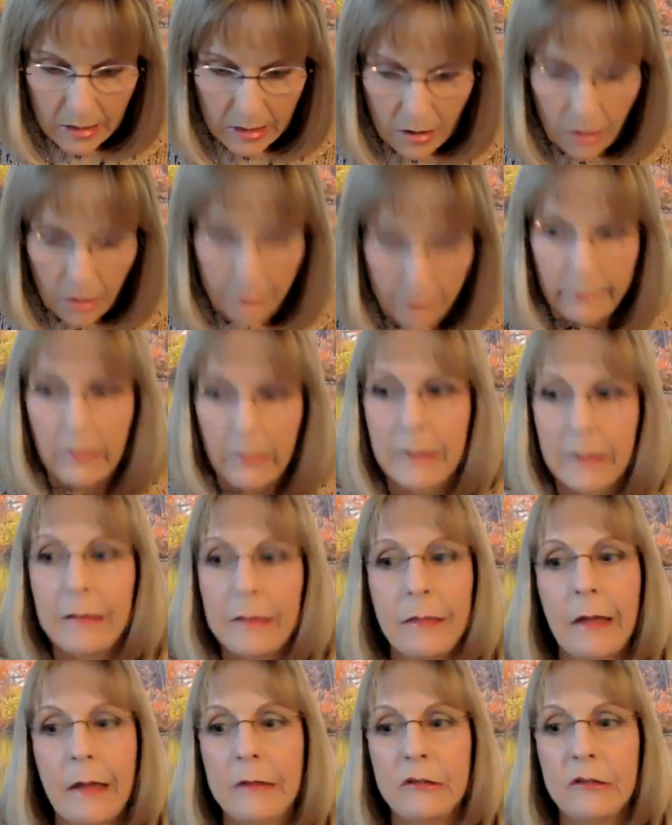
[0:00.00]
are there
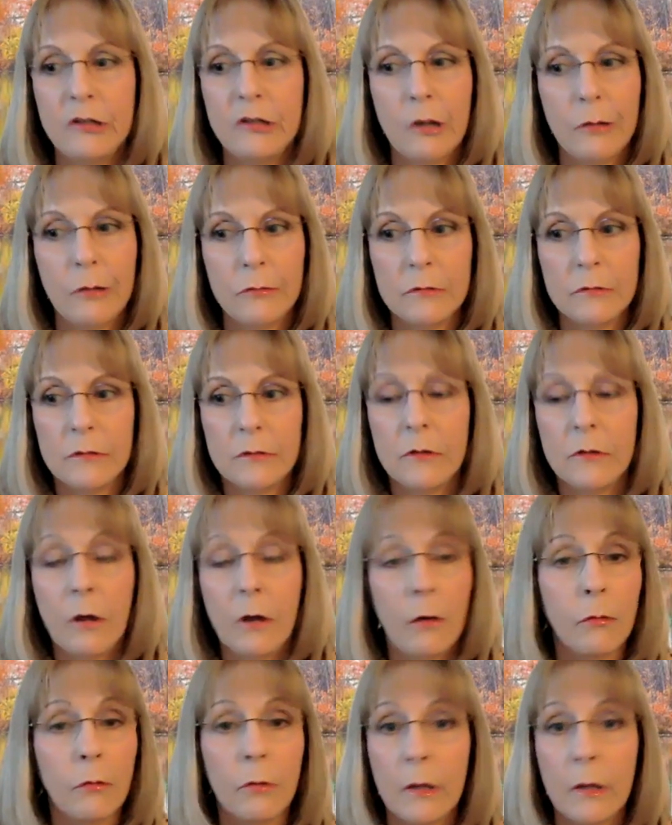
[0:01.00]
any that don't? No,